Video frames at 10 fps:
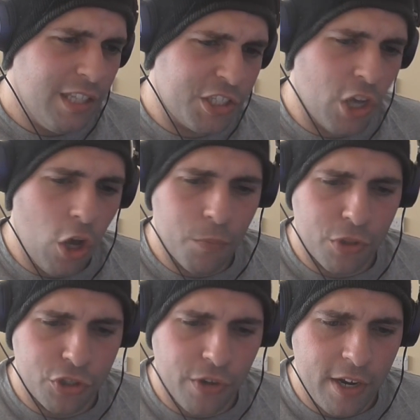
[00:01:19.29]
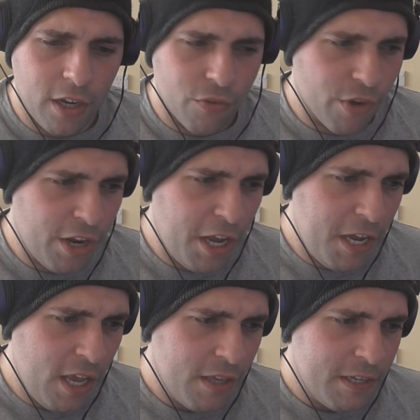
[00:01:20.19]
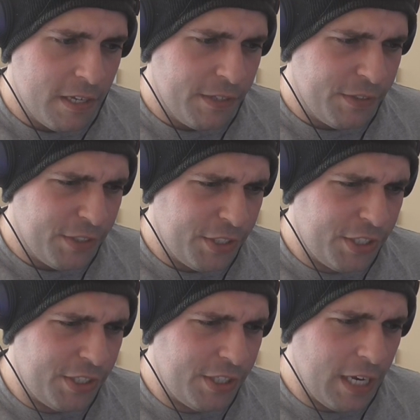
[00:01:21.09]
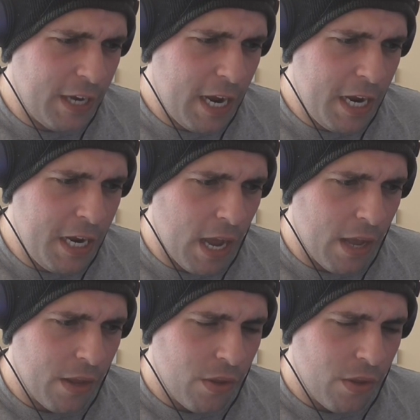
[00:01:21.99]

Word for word: let's get on with the trailer. Ready? Steady!